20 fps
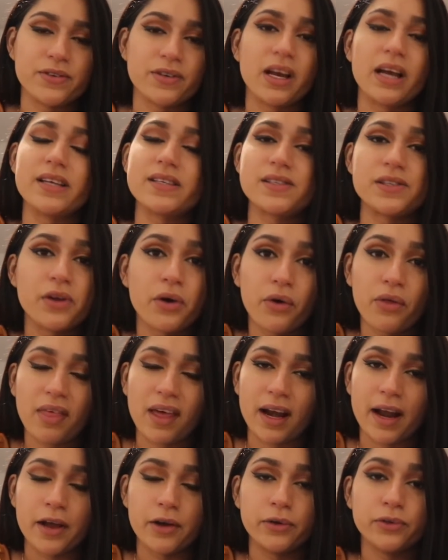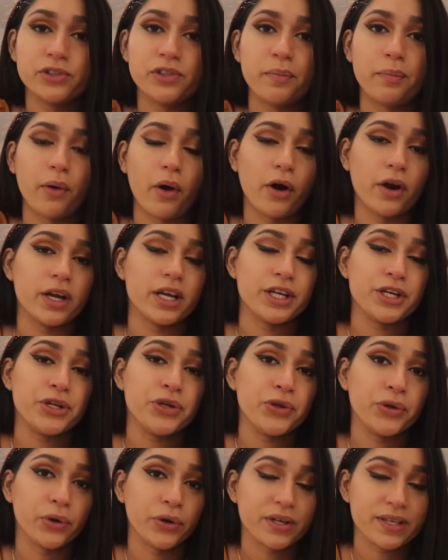you guys know that I owned a bar in
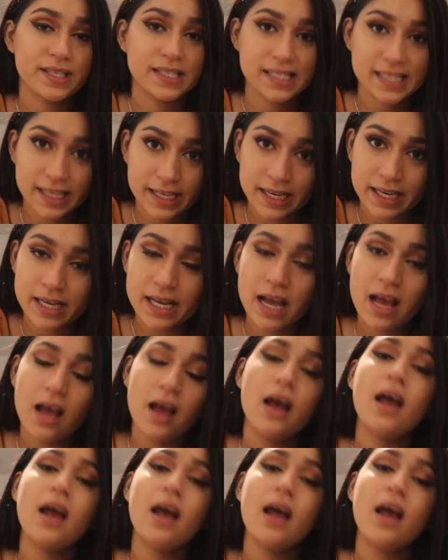New York City,